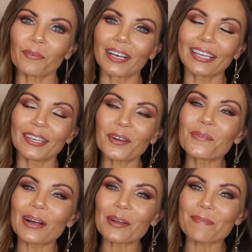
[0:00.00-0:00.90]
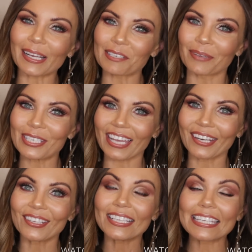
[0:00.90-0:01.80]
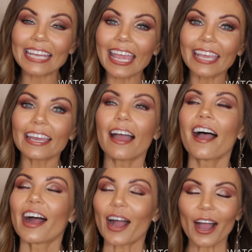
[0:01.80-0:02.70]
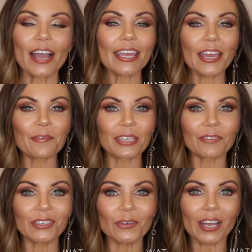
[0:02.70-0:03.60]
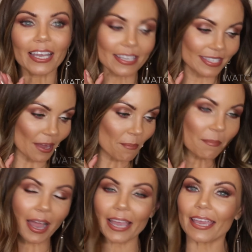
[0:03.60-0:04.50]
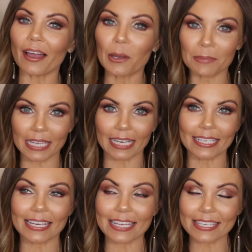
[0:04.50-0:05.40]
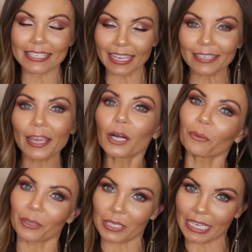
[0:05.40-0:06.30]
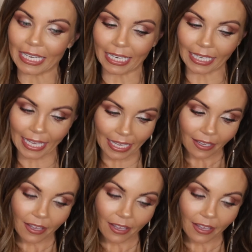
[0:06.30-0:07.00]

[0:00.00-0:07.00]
everyone, welcome back to my channel. Today I am giving you guys my updated skincare routine.